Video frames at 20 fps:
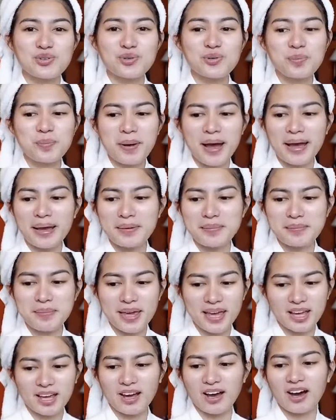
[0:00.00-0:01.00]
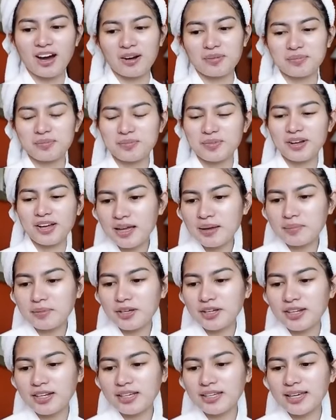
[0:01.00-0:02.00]
to my makeup. I'm
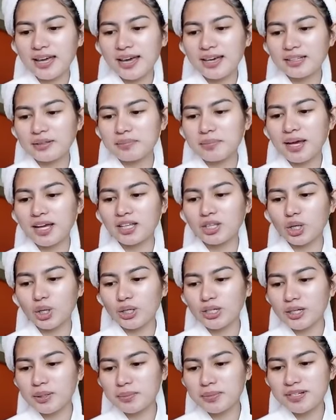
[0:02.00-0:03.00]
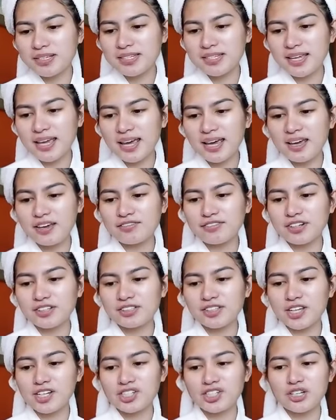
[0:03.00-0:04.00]
gonna get my Laura Mercier
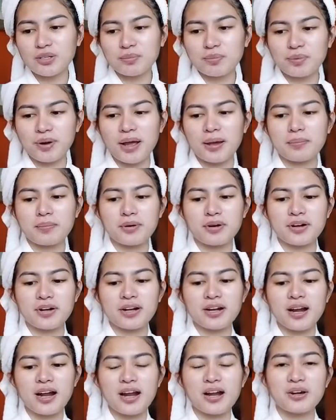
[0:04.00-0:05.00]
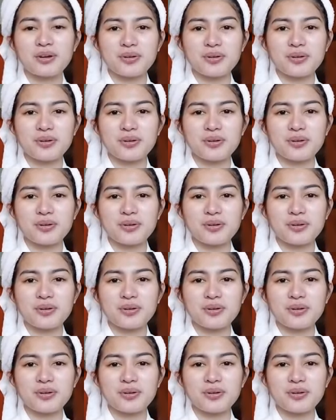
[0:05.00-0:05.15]
Foundation Primer